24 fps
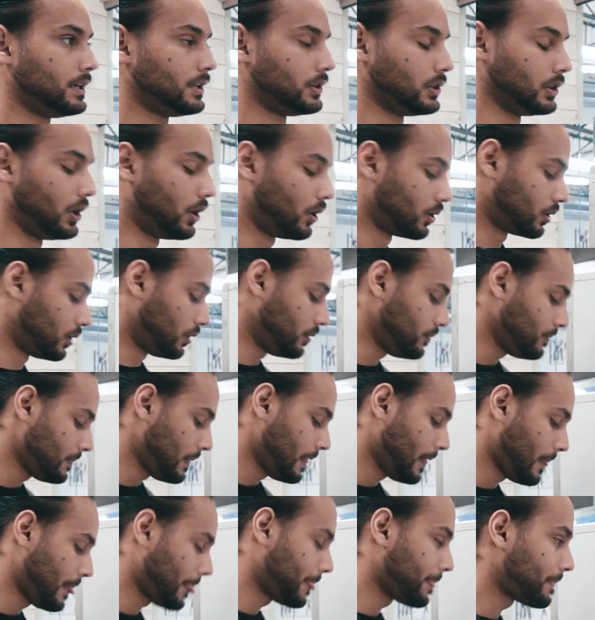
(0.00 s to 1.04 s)
logo.
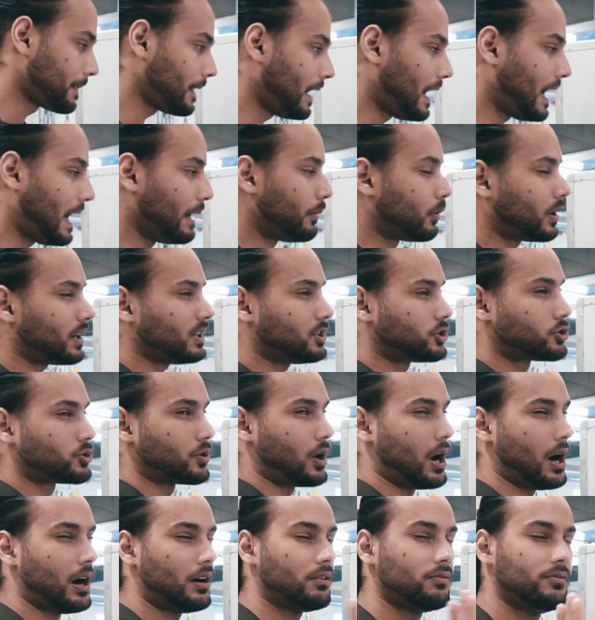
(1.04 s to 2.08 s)
I want to
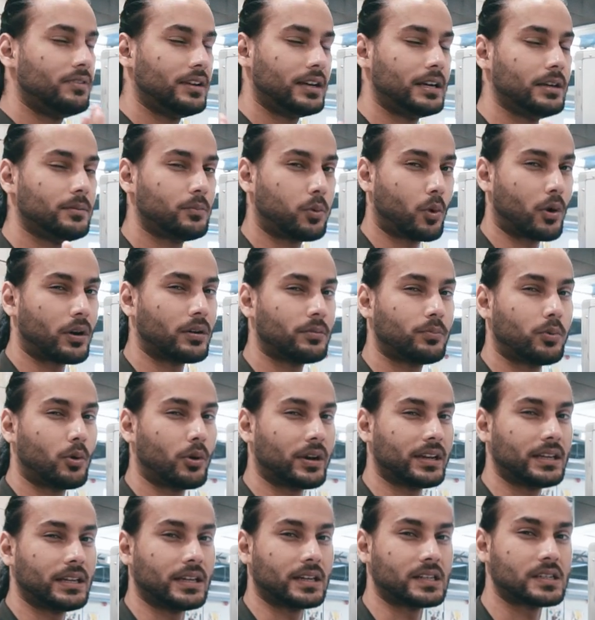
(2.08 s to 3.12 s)
draw a very important
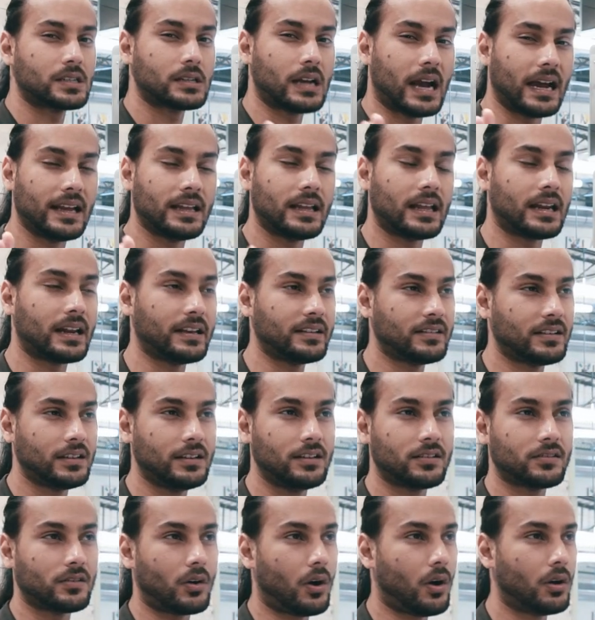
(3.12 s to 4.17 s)
point here. I, and I see
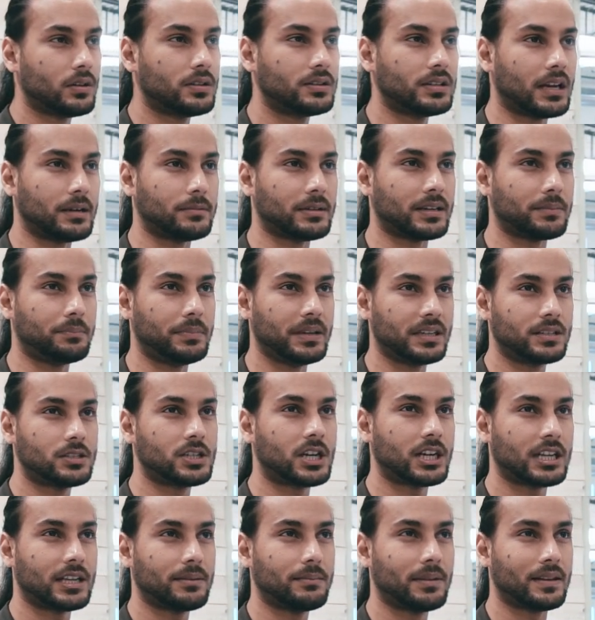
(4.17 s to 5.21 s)
this all the time, like big
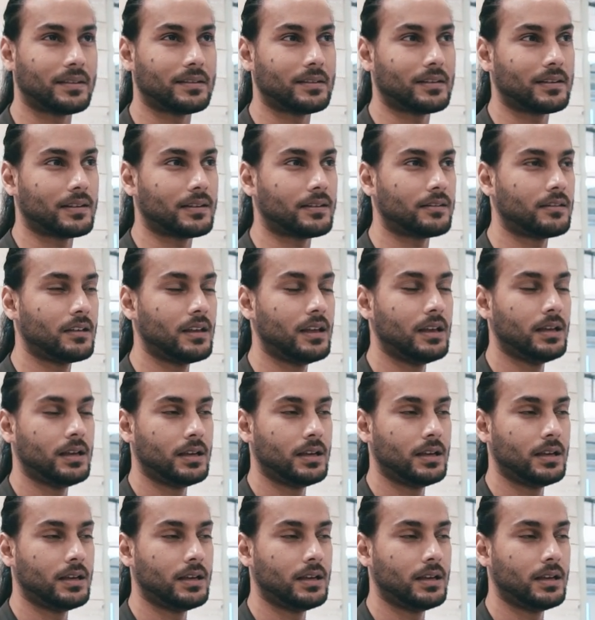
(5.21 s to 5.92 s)
trucking businesses,